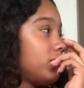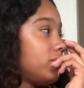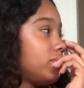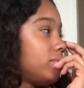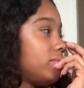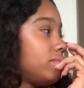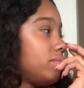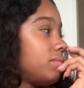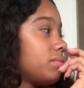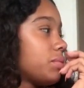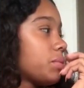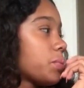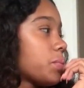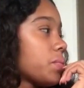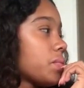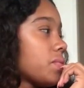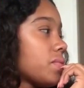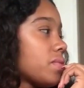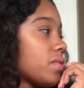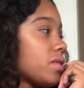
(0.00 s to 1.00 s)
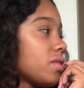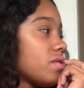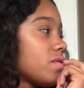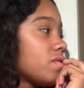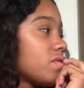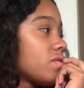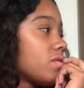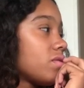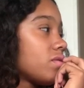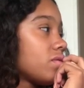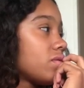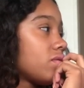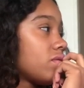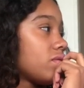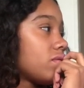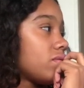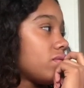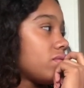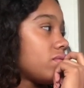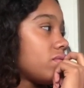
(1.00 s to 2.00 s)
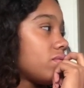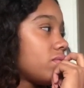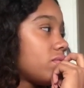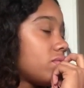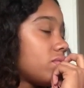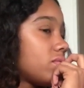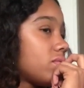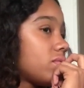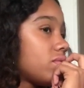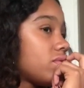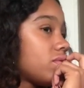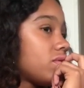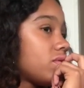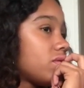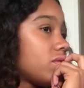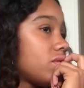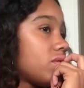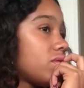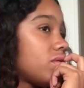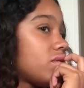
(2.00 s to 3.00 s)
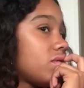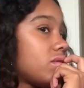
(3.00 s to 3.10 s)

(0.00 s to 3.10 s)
(silent)